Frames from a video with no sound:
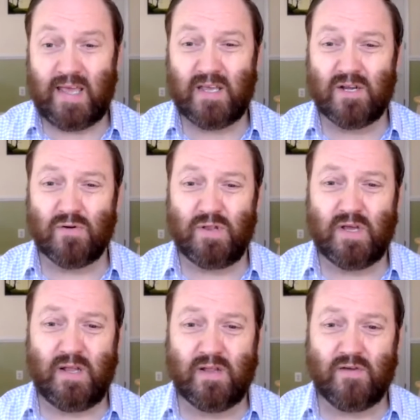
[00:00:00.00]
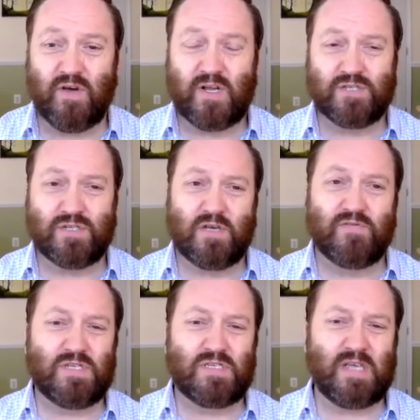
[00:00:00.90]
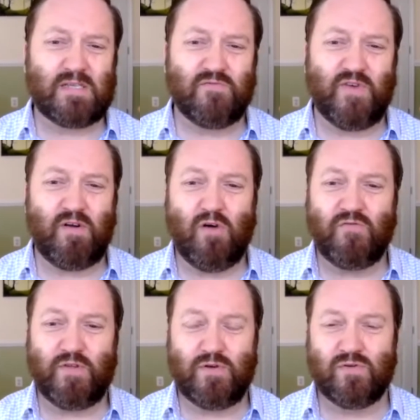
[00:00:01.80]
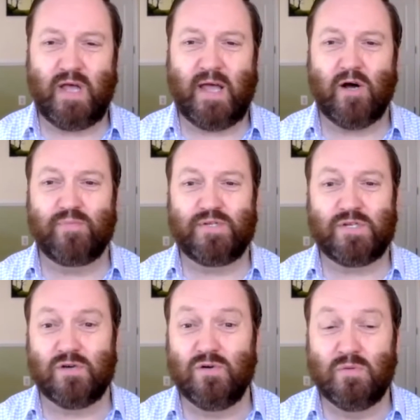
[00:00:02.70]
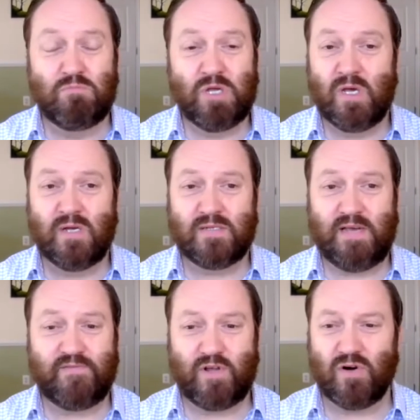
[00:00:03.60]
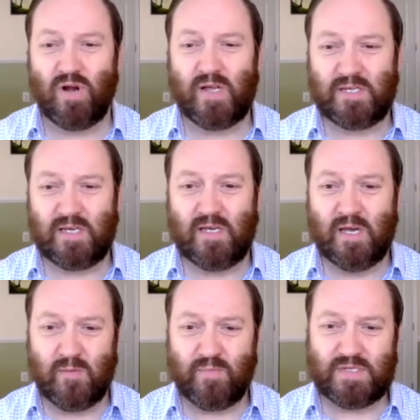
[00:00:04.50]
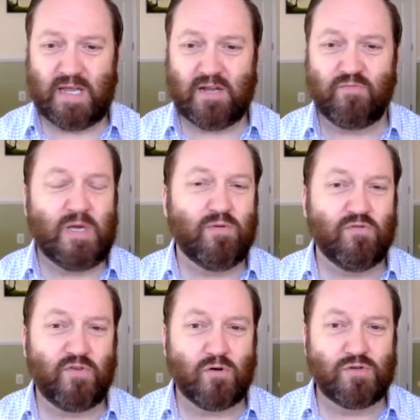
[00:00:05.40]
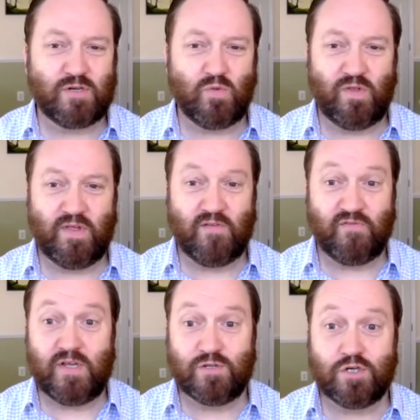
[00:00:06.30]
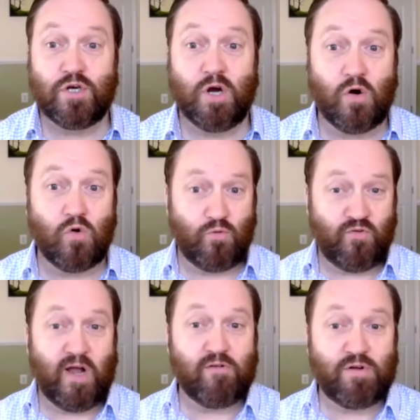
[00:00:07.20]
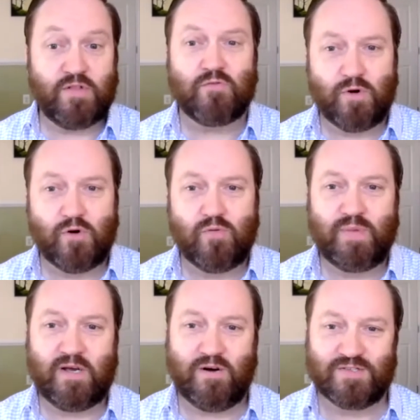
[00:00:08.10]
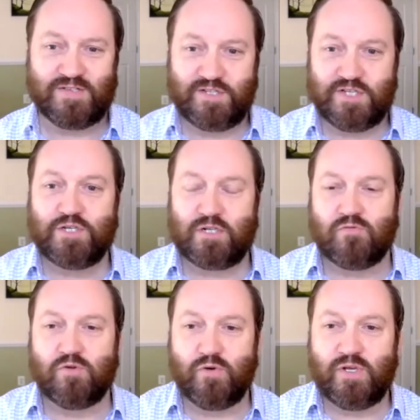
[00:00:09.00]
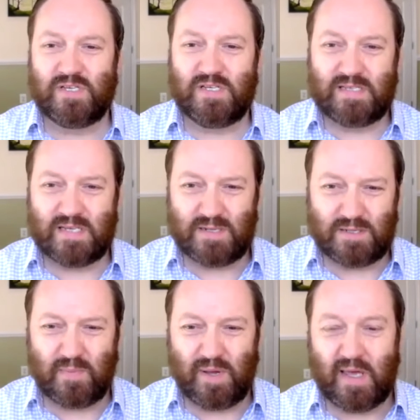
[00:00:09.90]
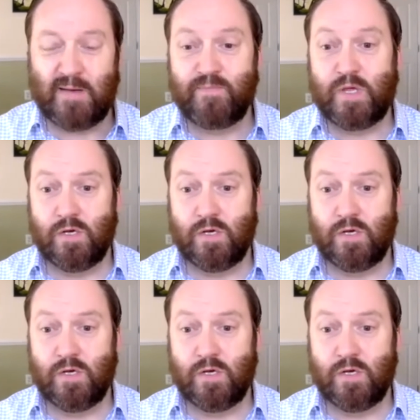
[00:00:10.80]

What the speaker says: i.e., in the financial services sector, very often you'll get up to 70 or 80% of people voting with their feet to go via another route because the digital route is considered to be